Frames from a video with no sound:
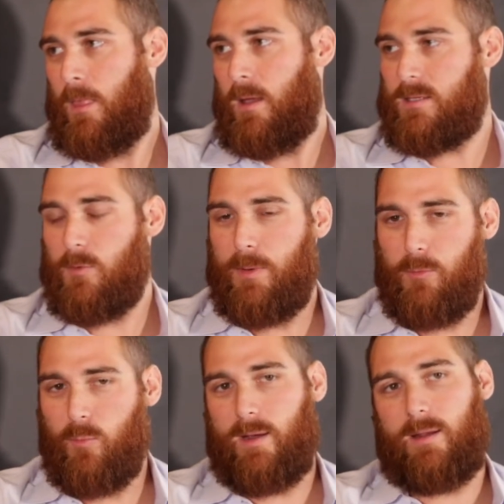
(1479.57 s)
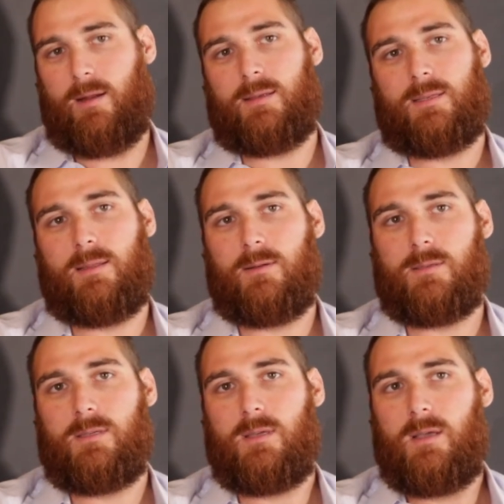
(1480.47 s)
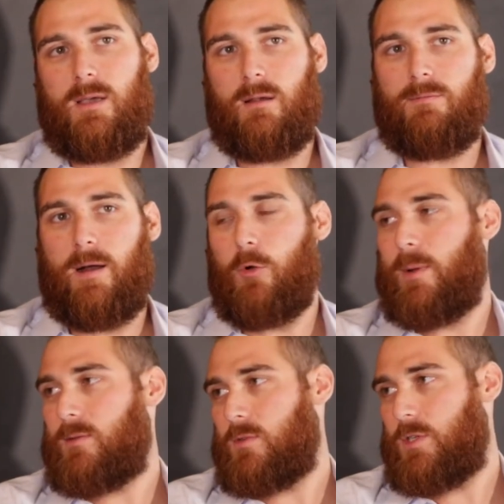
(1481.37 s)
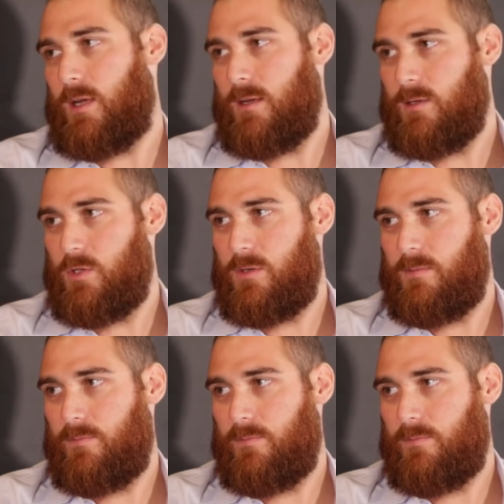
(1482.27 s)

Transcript: And so people recognize that there's an environmental change.